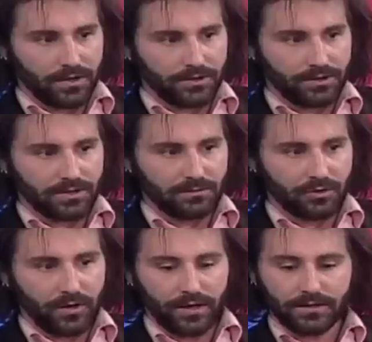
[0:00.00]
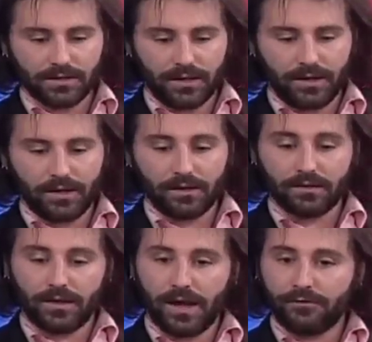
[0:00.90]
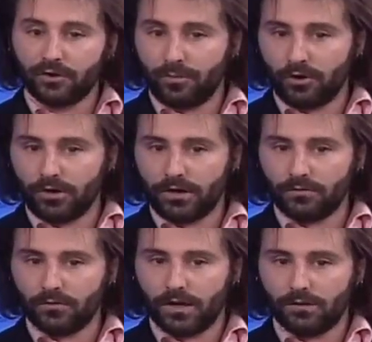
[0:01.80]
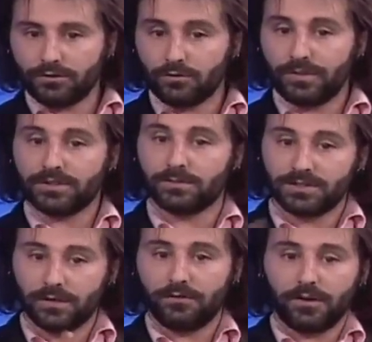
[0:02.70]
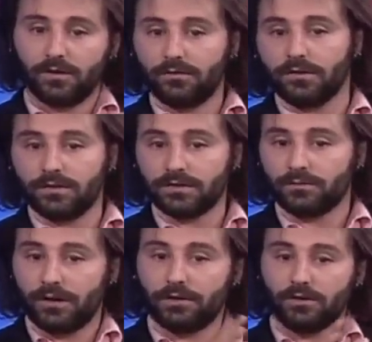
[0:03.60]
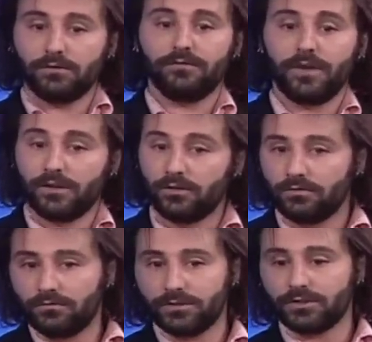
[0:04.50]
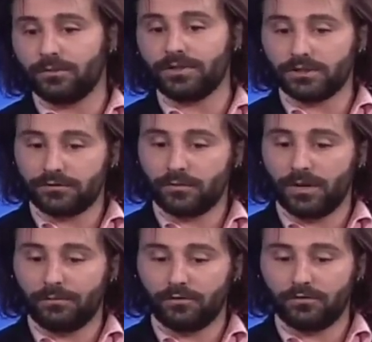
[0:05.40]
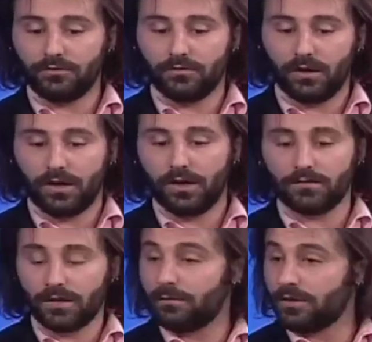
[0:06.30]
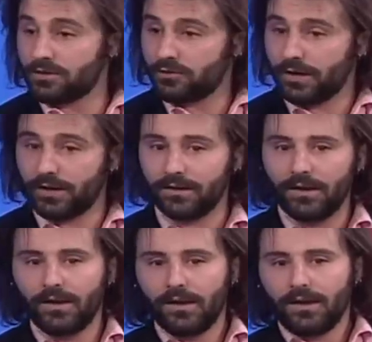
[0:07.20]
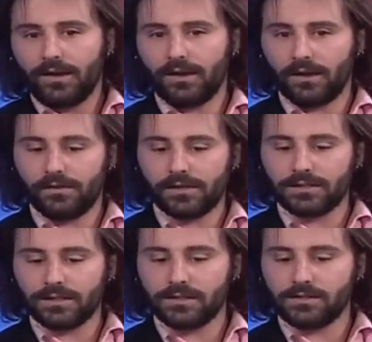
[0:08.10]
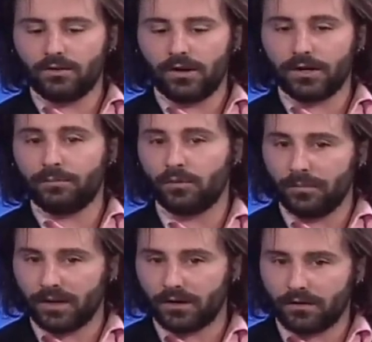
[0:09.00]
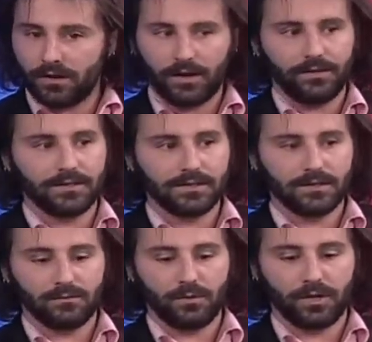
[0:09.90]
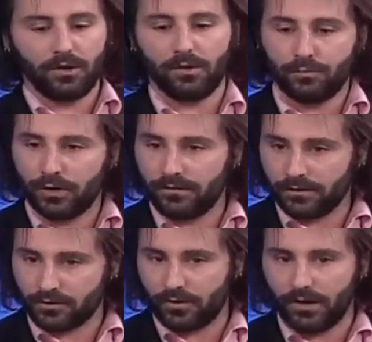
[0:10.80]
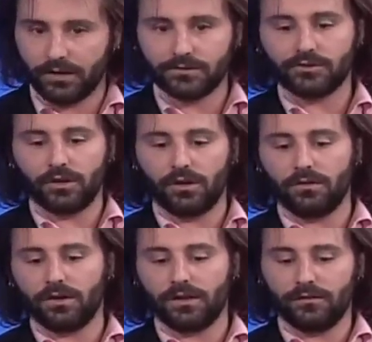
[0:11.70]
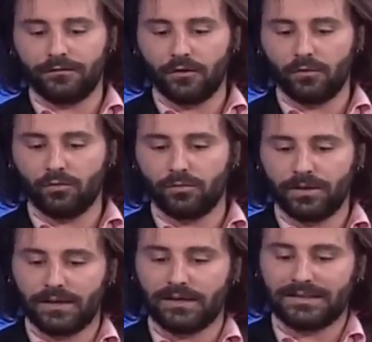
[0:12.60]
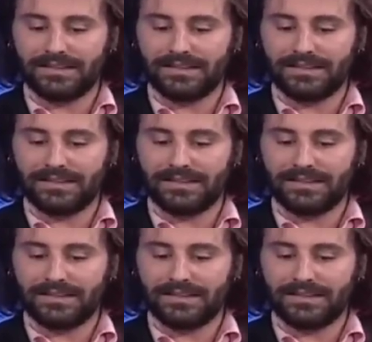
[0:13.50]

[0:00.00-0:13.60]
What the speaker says: to get you some drinks and an after party, which will be specifically only, we're having our own venue, which will be just for people who come to the screening. And this is not a premiere. This is what we call a preview screening. So the film will be